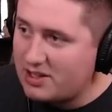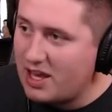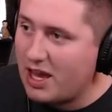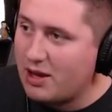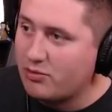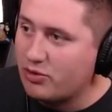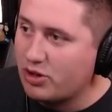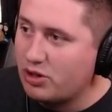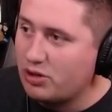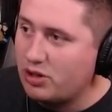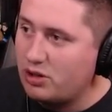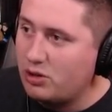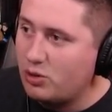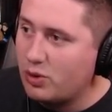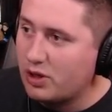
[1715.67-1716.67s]
this game real
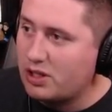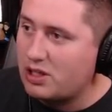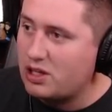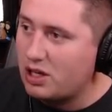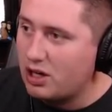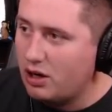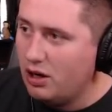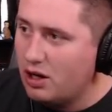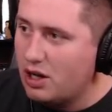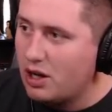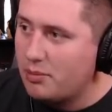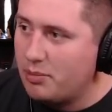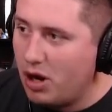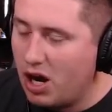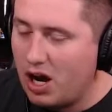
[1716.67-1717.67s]
quick here.
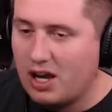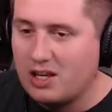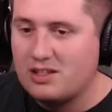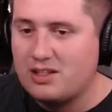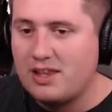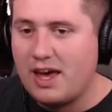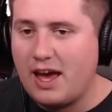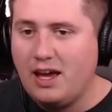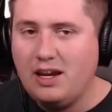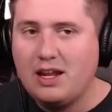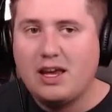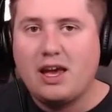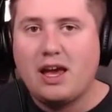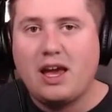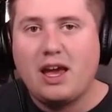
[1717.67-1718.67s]
Pause that.
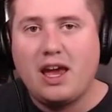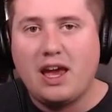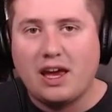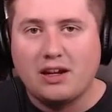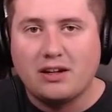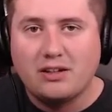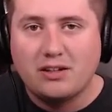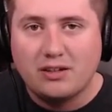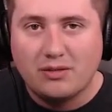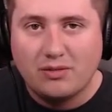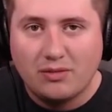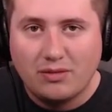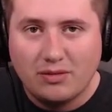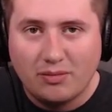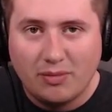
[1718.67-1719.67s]
And
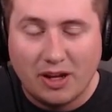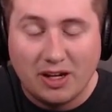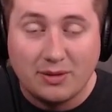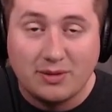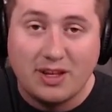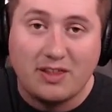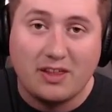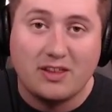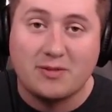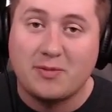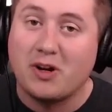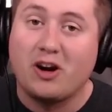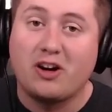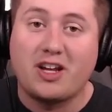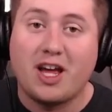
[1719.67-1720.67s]
my name is Ethan. This
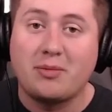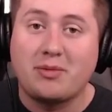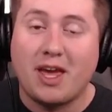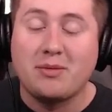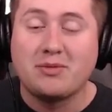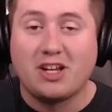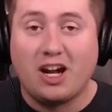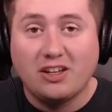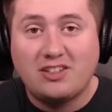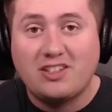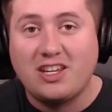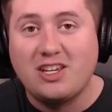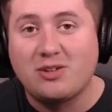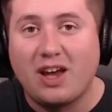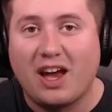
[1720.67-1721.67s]
has been Hardcap Games, and I'll see